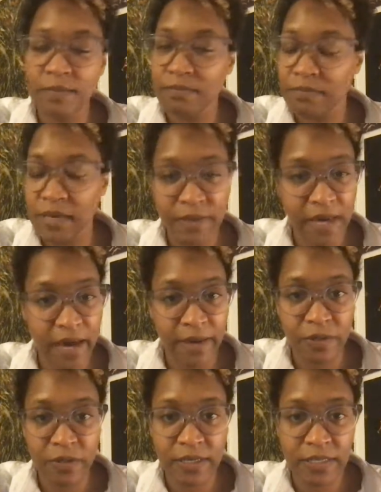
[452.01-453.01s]
maybe
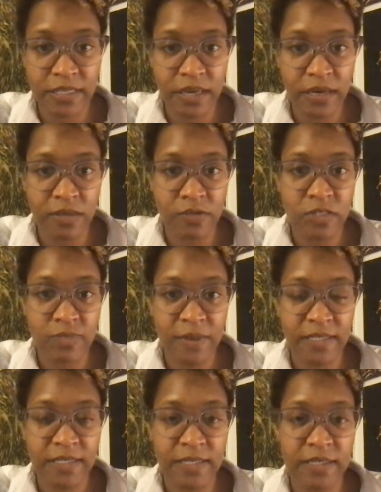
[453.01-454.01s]
hyperlinks to other
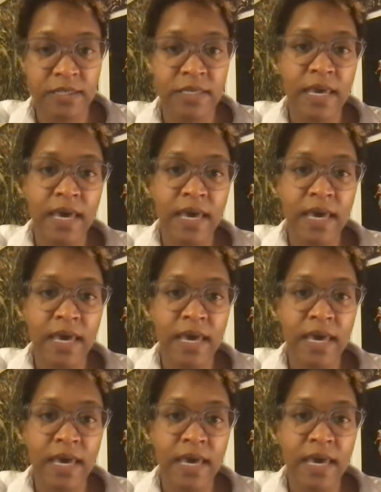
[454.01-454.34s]
spaces